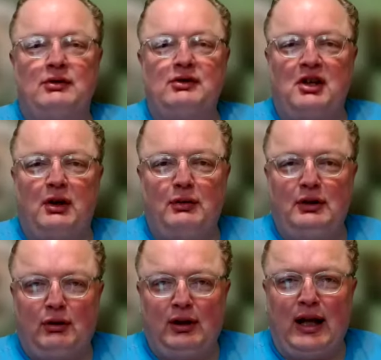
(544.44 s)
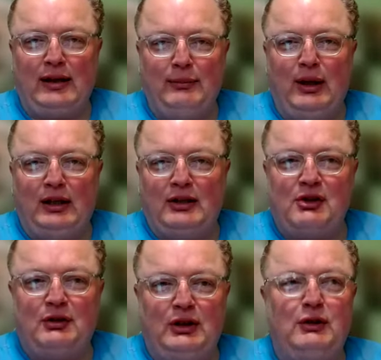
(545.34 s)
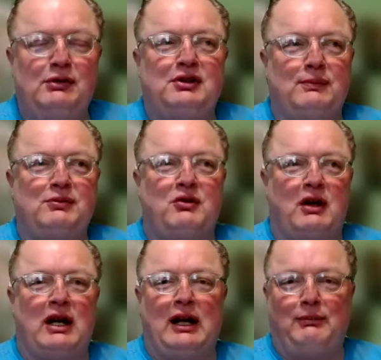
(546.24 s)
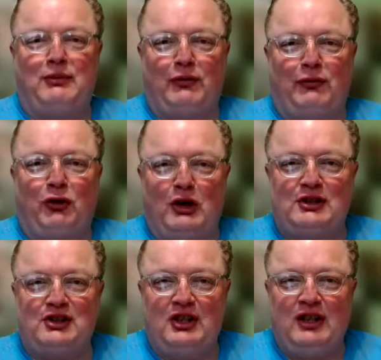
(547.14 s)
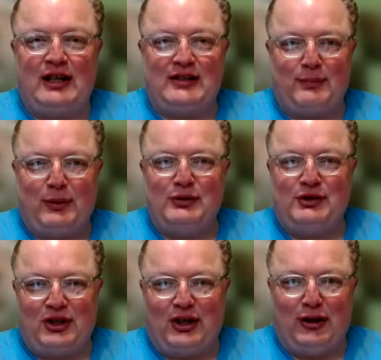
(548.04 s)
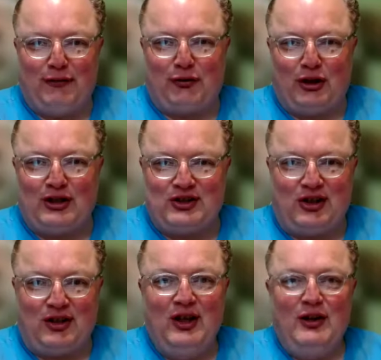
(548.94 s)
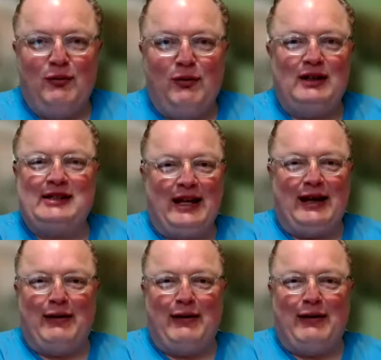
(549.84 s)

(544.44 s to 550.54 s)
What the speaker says: So you're like me. So you subscribe to frosted as opposed to unfrosted. Once you